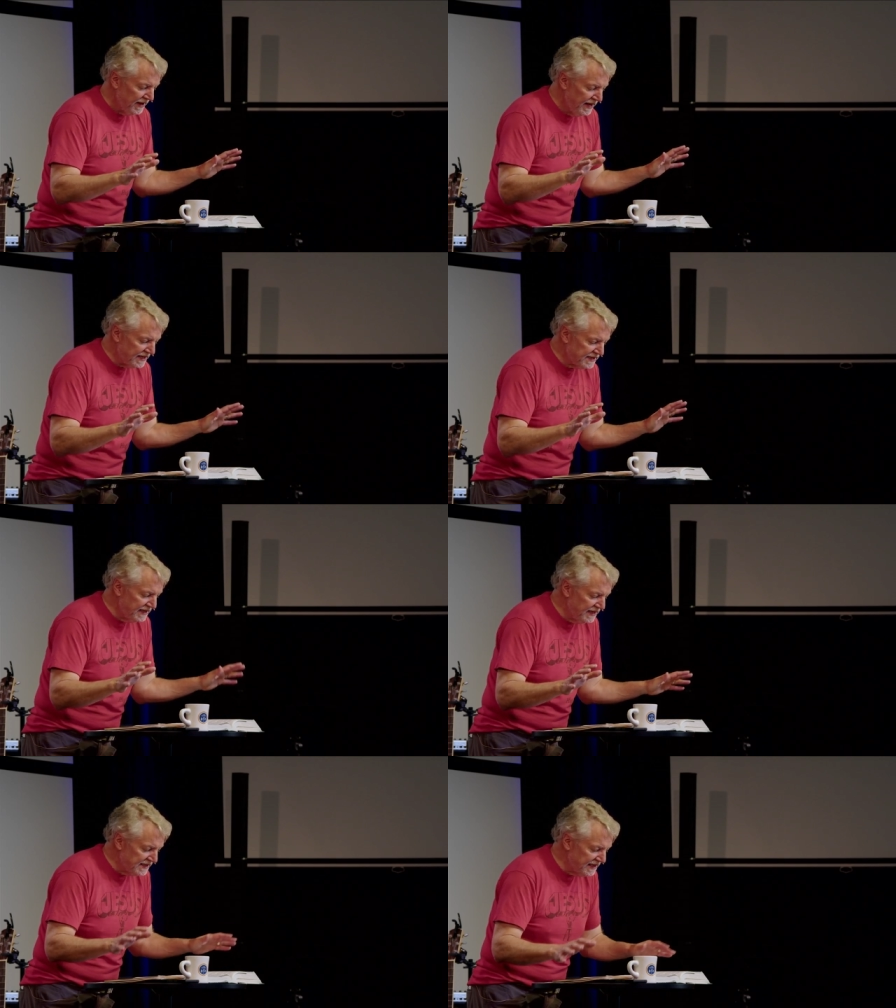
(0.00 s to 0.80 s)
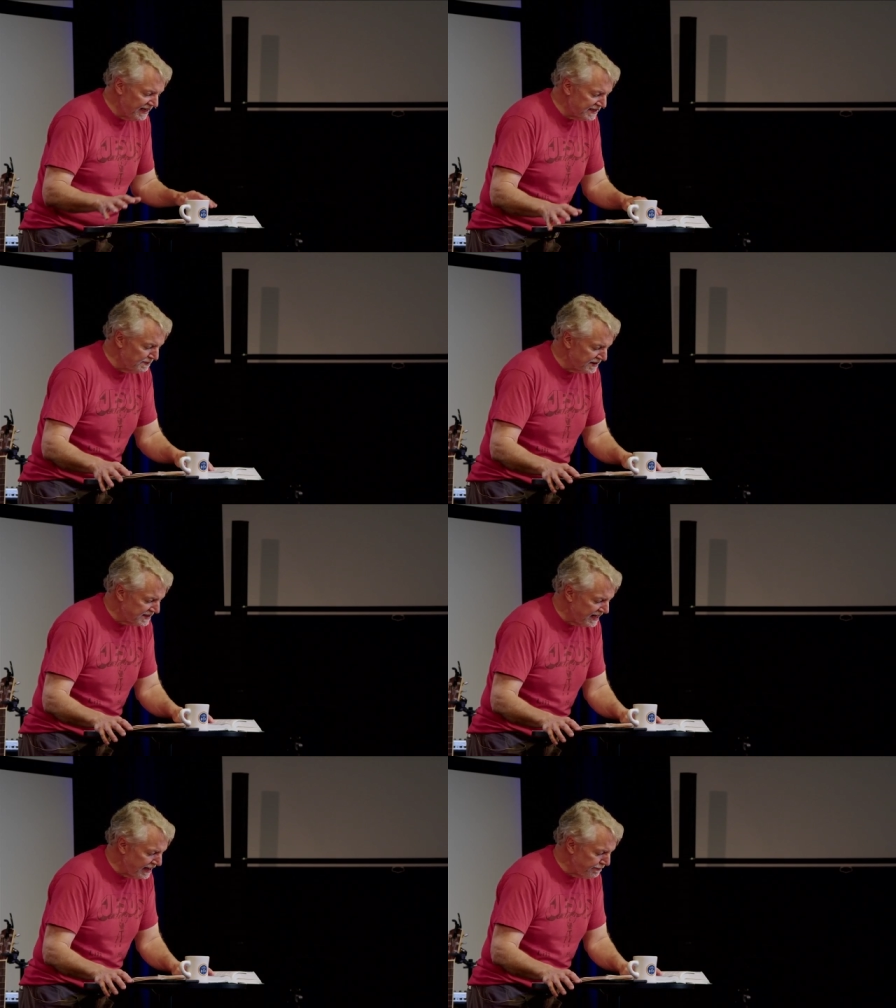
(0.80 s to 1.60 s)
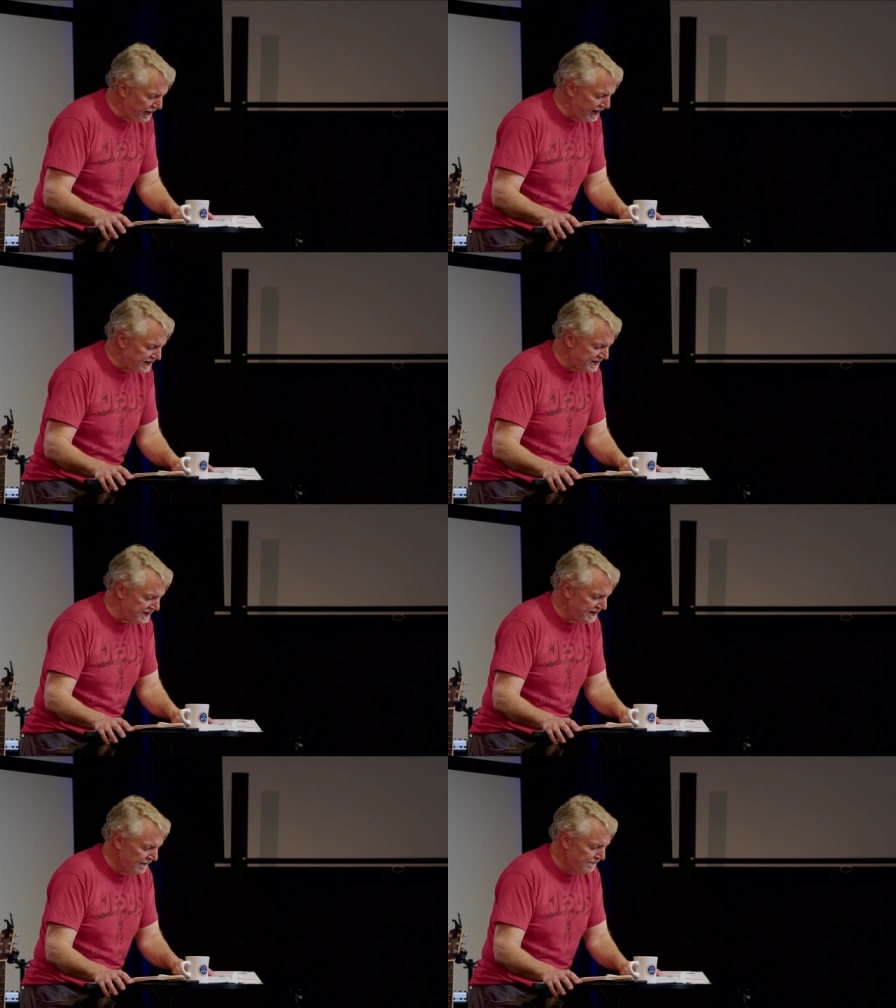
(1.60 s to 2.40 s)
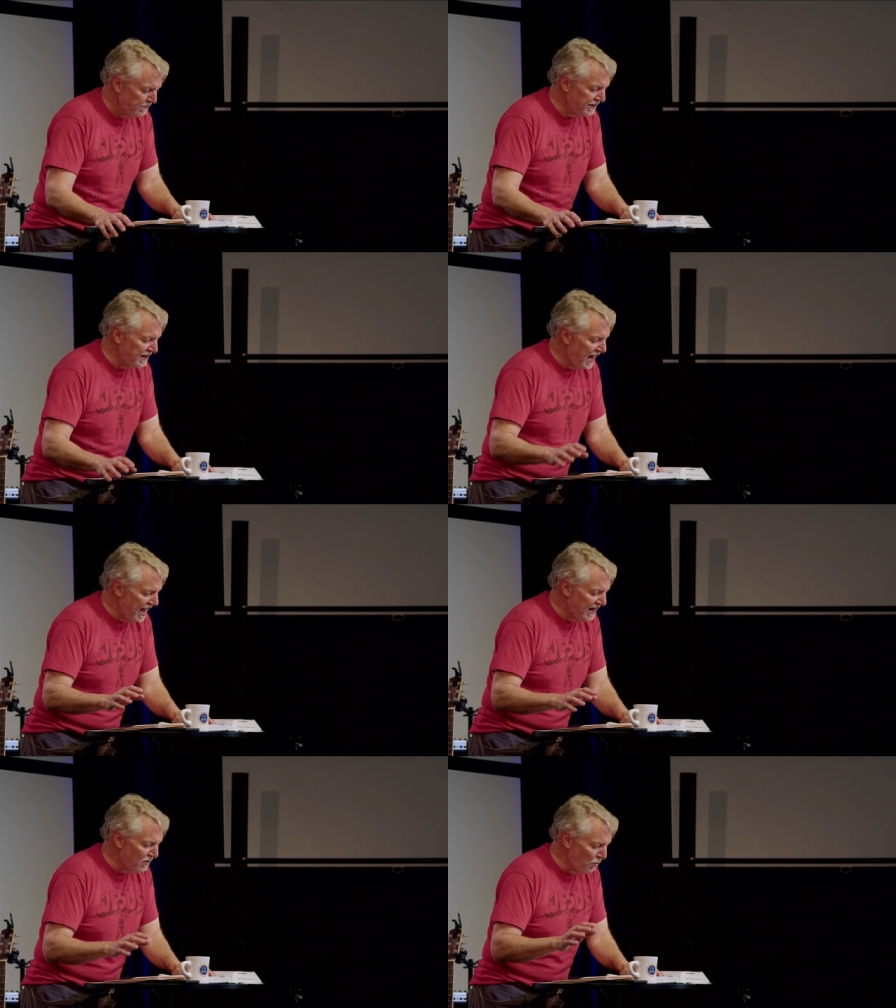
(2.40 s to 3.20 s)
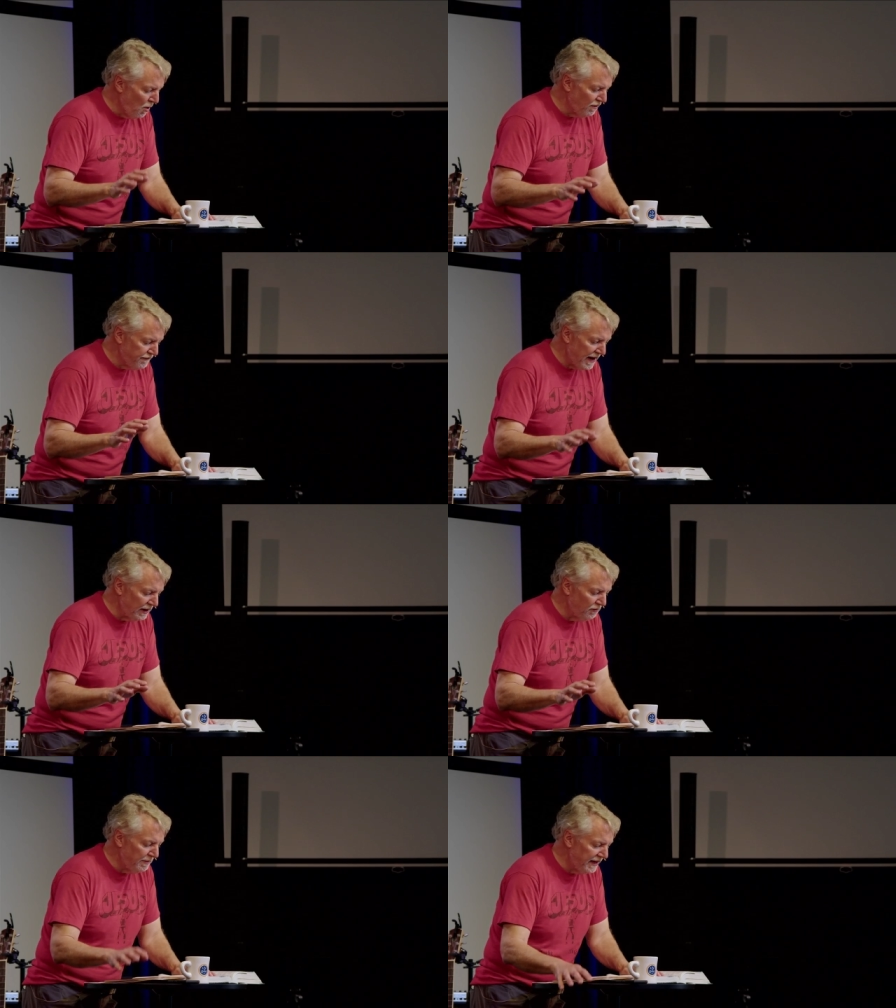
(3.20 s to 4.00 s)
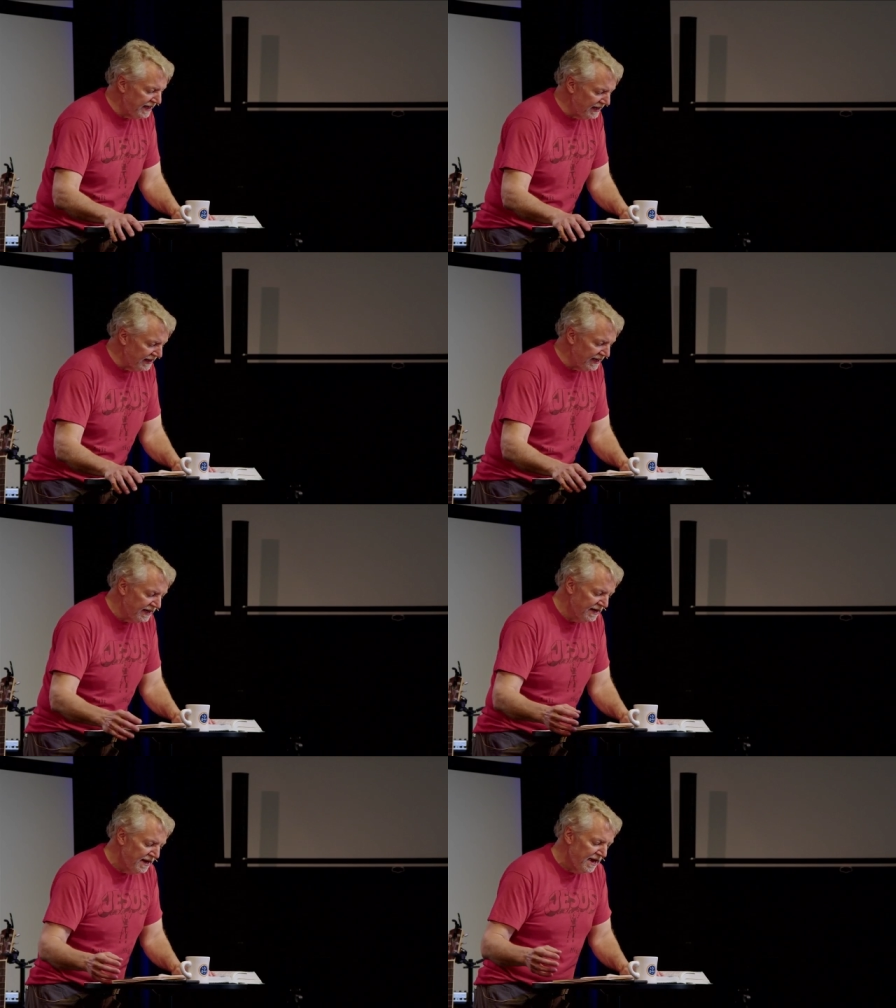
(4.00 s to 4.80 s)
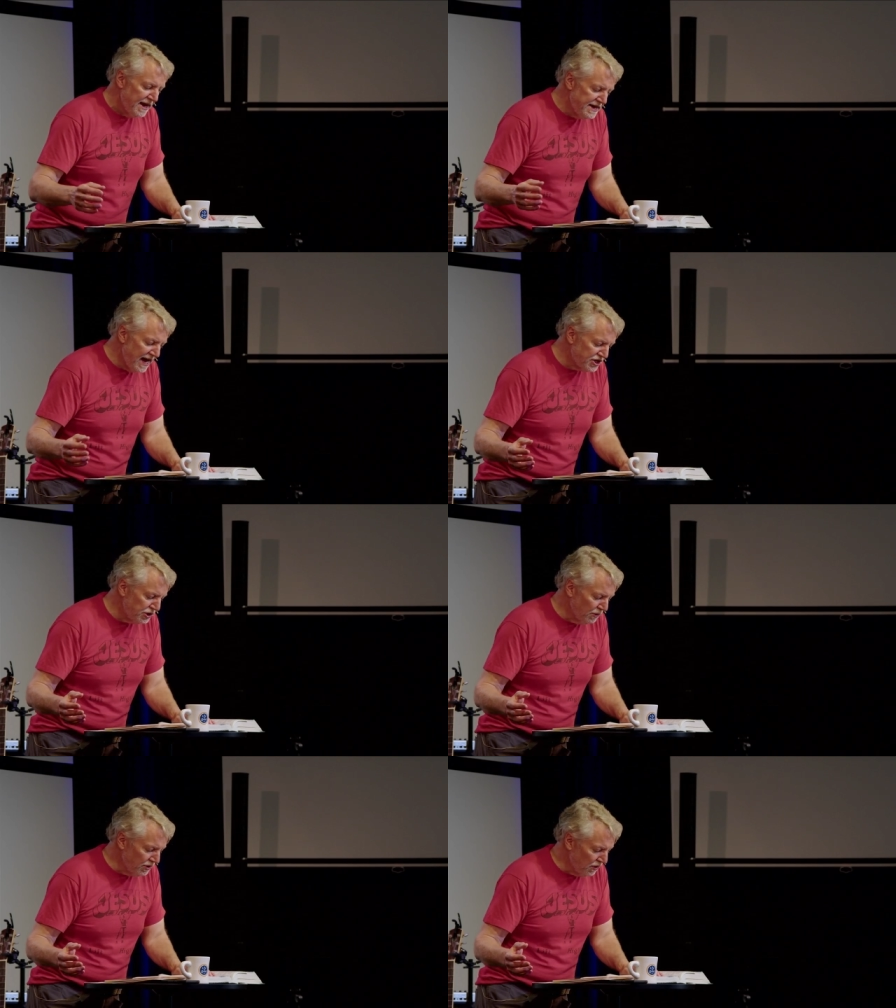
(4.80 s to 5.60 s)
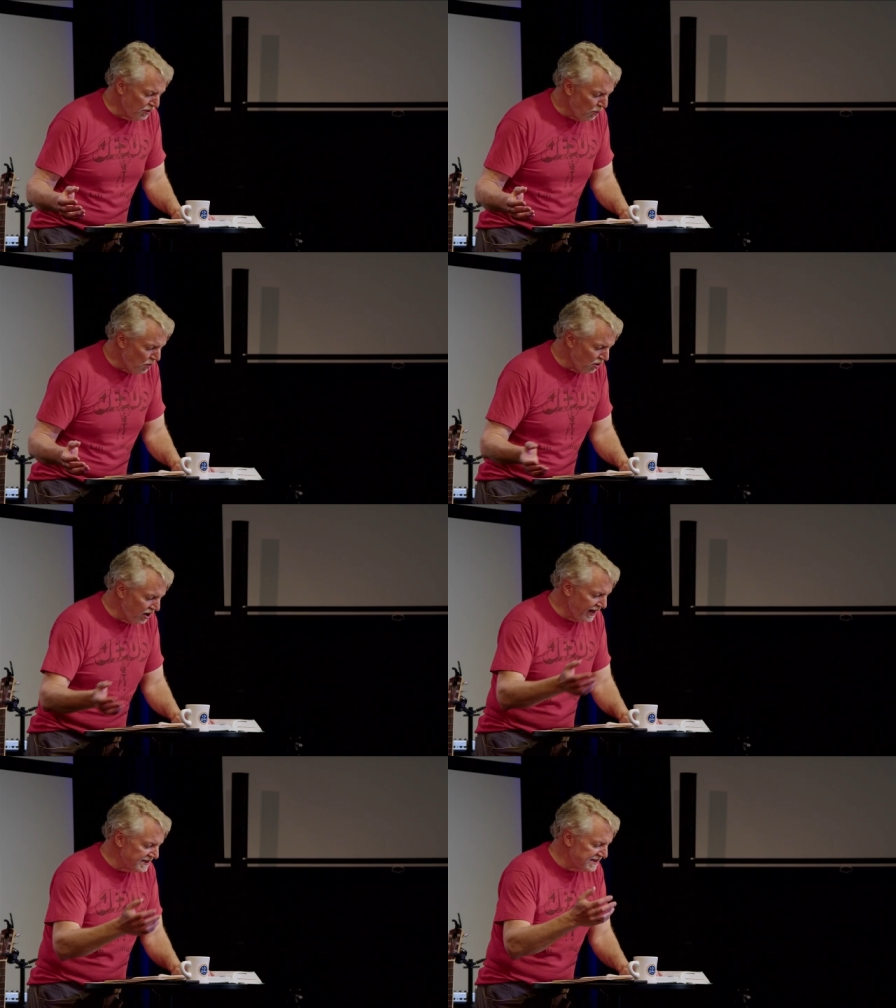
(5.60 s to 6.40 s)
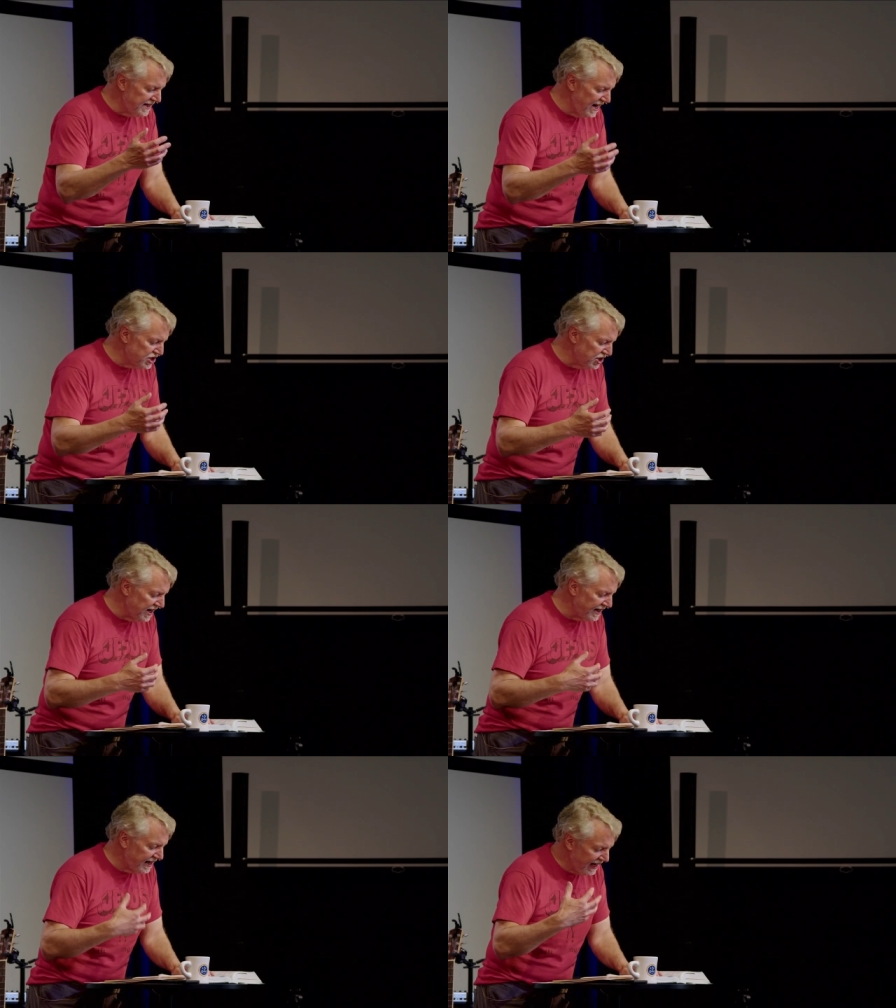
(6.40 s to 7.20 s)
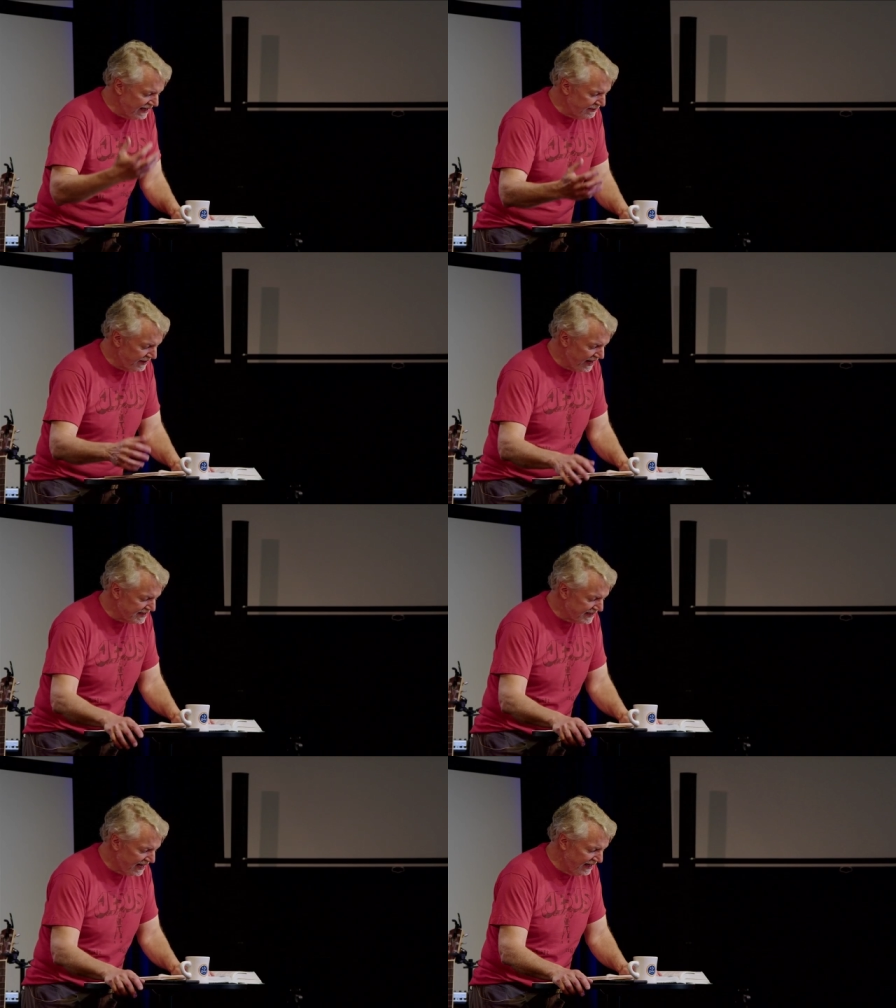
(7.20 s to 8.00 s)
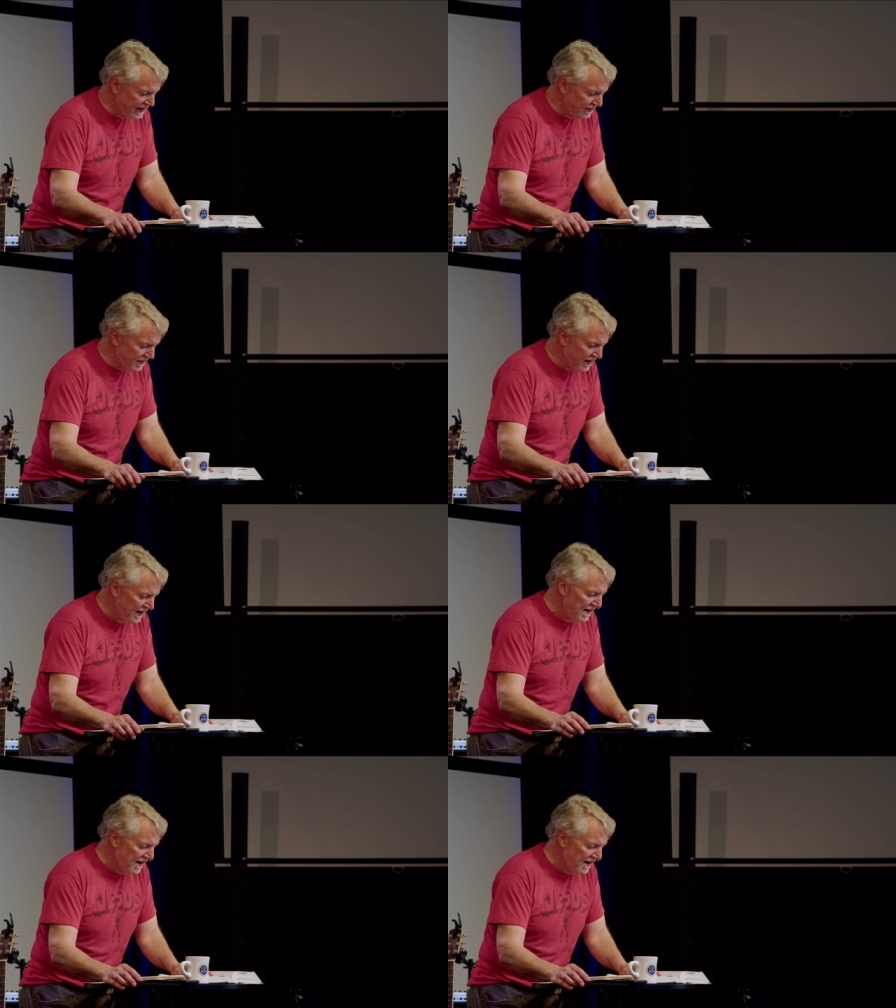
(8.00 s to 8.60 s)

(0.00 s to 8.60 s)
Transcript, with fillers: Yes, these things must take place, but the end won't follow immediately. Nation will go to war against nation and kingdom against kingdom.